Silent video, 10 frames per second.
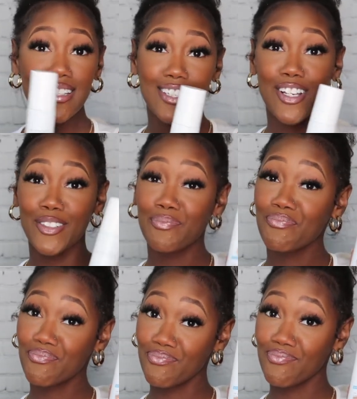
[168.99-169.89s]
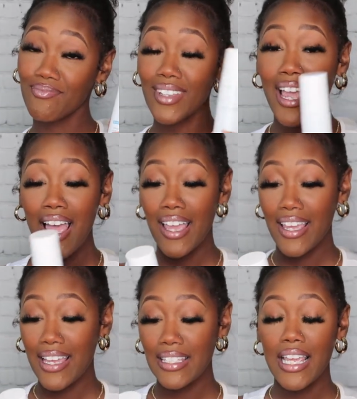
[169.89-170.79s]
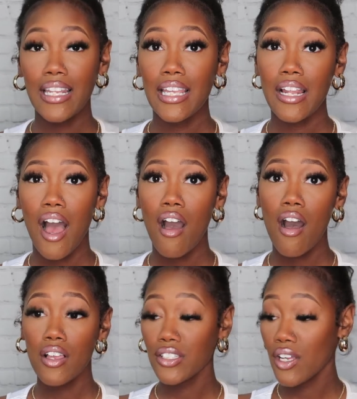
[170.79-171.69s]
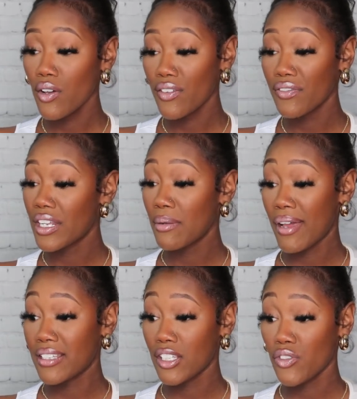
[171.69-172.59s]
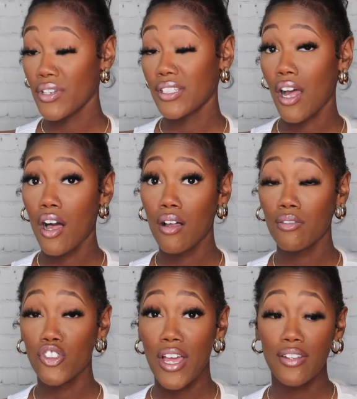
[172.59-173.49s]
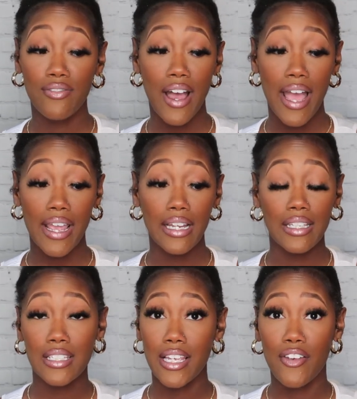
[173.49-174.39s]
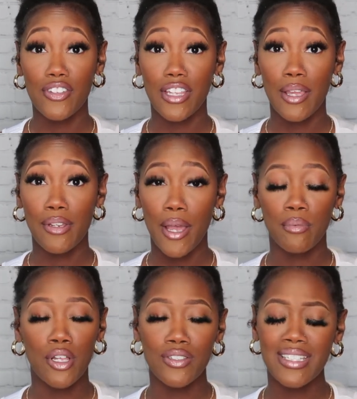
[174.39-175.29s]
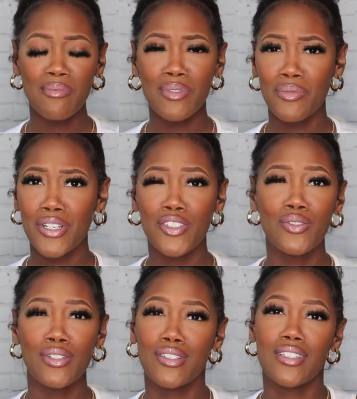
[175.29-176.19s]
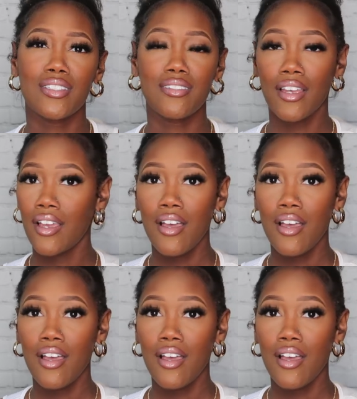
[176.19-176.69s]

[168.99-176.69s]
So yes, and then also, if anybody's interested, I'll try to list everything down below. Some of the ones you can just